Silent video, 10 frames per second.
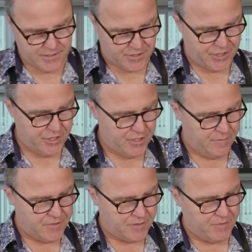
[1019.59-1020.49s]
into
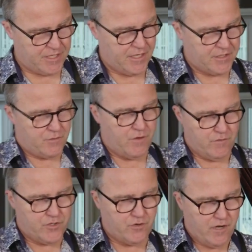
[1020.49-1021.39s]
cubes because what
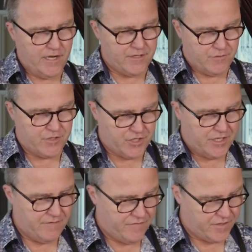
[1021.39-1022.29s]
we're trying to
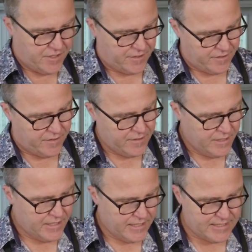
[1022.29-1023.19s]
achieve here
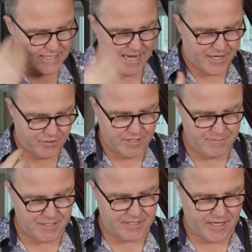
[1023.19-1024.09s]
is that
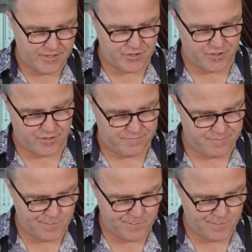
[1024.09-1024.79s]
creamy texture.